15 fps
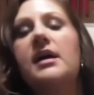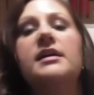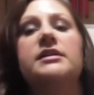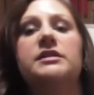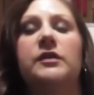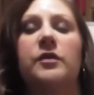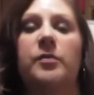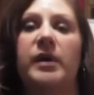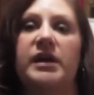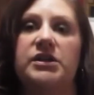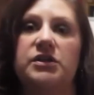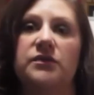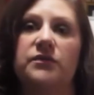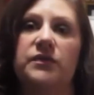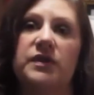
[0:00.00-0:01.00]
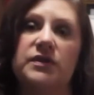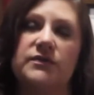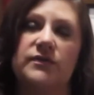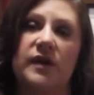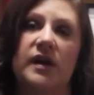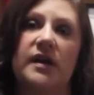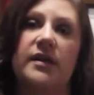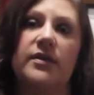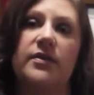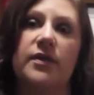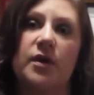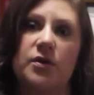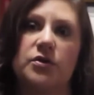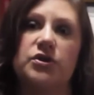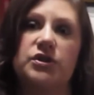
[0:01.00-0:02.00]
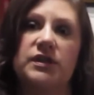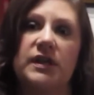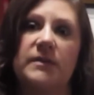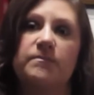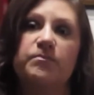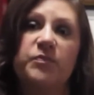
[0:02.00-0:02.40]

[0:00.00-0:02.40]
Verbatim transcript: So the patient feels very thirsty.